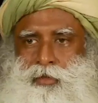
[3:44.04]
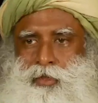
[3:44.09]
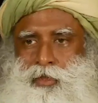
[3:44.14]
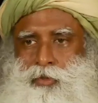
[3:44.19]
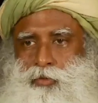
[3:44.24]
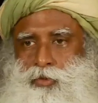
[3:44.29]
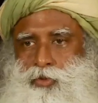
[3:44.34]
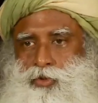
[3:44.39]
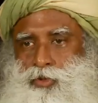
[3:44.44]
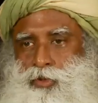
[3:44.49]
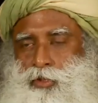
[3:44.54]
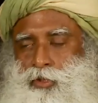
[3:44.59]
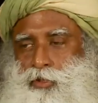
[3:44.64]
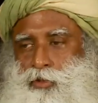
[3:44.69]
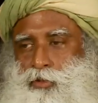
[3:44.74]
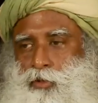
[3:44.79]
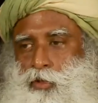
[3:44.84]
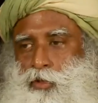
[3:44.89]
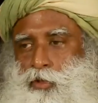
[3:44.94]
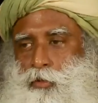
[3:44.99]
Devotion
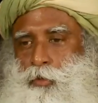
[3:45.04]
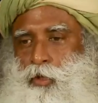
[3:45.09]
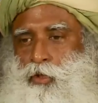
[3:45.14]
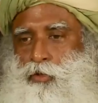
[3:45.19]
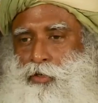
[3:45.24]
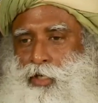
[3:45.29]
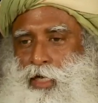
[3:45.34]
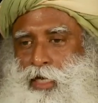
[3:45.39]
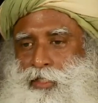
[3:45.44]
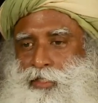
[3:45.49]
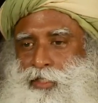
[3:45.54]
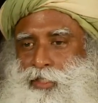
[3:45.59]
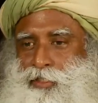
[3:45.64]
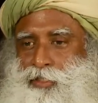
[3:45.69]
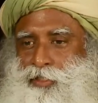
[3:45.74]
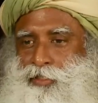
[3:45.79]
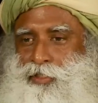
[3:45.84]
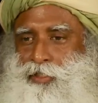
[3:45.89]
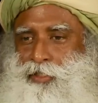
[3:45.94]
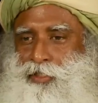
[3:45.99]
is not about
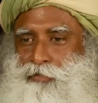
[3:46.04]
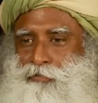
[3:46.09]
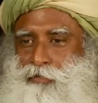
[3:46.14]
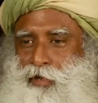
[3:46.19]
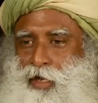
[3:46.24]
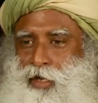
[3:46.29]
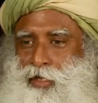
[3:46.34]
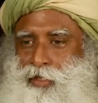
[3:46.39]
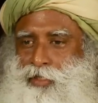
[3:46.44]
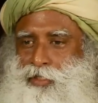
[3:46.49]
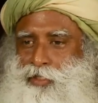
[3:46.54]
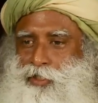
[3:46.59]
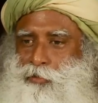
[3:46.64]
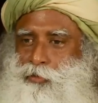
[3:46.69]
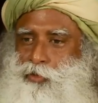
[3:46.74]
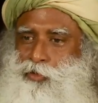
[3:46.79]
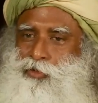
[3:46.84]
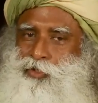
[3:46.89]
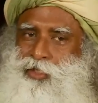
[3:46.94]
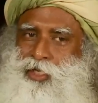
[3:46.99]
dissecting the divine, it's
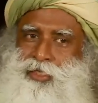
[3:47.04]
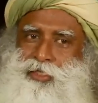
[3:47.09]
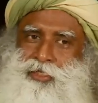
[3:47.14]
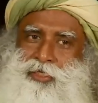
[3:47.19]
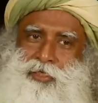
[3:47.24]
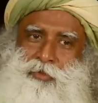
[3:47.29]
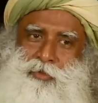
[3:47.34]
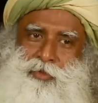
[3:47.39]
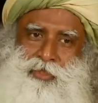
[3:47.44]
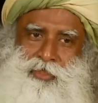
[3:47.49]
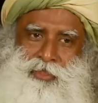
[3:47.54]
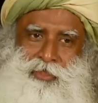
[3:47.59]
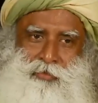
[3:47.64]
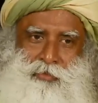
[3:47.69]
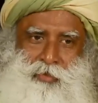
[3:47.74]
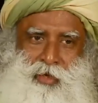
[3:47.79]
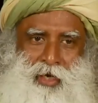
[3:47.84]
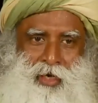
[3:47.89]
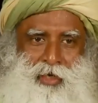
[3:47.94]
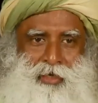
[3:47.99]
about dancing with the
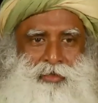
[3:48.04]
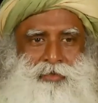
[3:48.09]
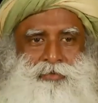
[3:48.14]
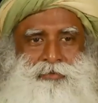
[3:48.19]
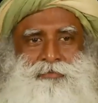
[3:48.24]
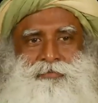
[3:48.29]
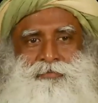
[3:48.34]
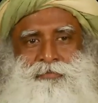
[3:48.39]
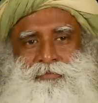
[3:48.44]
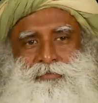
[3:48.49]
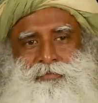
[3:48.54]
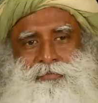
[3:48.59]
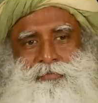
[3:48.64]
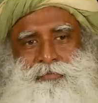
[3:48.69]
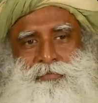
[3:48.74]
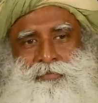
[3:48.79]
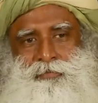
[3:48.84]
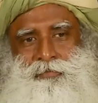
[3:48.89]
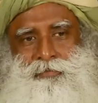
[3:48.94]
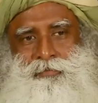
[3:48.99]
divine,
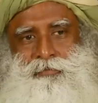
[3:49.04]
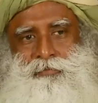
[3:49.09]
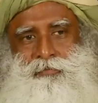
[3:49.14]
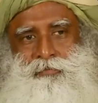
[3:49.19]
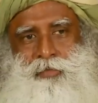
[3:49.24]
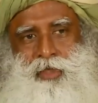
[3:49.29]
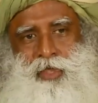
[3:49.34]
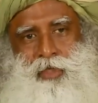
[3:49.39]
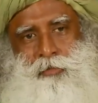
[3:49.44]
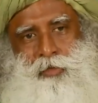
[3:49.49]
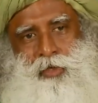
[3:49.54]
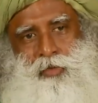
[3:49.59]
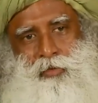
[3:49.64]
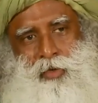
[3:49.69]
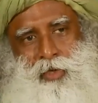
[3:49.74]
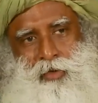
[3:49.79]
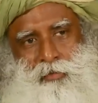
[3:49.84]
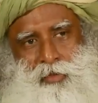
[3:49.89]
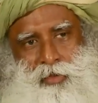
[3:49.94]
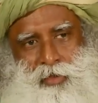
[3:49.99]
becoming
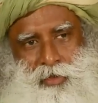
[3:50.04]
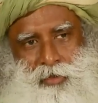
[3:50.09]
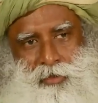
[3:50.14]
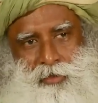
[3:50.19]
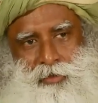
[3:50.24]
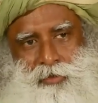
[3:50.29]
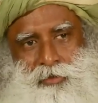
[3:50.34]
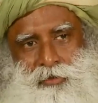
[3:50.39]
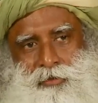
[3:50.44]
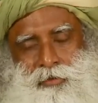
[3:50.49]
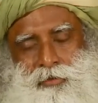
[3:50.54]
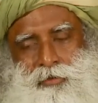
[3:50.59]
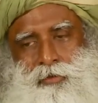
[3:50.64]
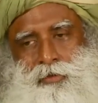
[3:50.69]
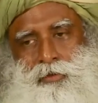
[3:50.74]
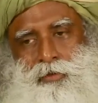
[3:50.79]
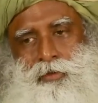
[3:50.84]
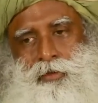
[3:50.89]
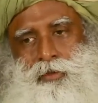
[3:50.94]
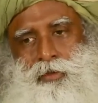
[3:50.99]
one with
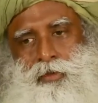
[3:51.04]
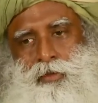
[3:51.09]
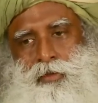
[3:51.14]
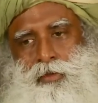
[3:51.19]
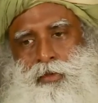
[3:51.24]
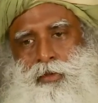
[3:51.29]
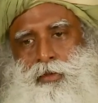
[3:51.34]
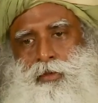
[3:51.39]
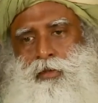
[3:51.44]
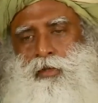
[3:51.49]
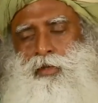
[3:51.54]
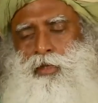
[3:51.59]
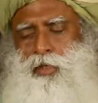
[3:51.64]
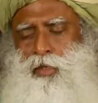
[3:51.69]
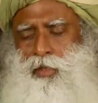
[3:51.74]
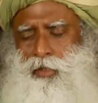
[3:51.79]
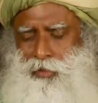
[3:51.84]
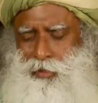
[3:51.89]
it.